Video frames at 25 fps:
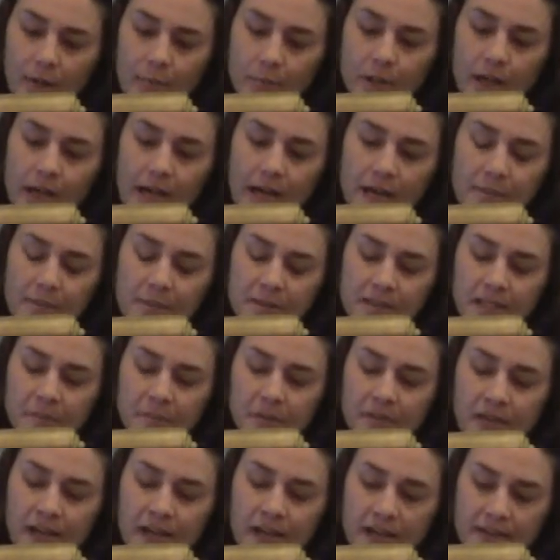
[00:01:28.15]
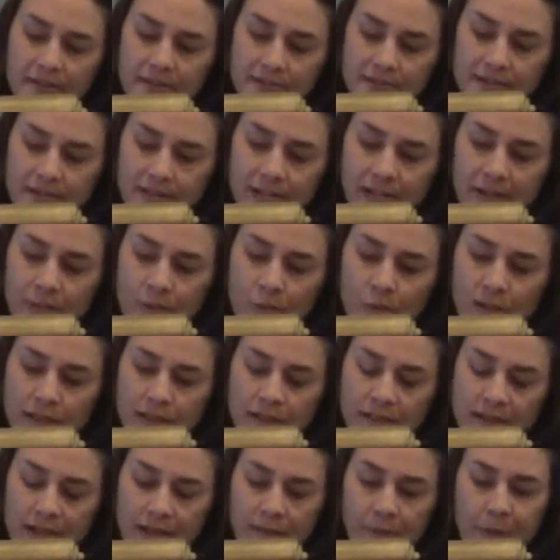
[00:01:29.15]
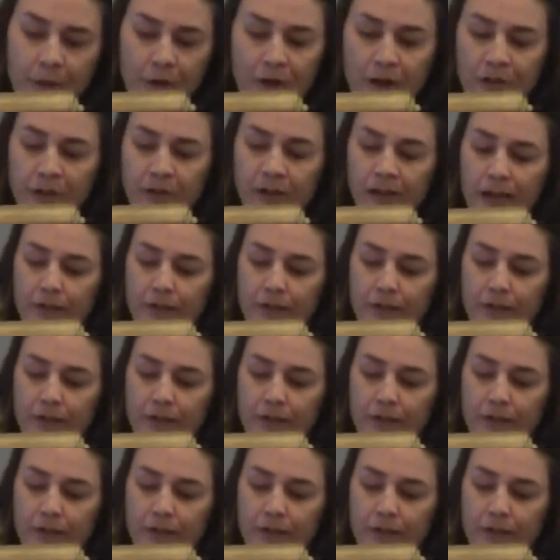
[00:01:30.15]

Perhaps some of us, at one time or another,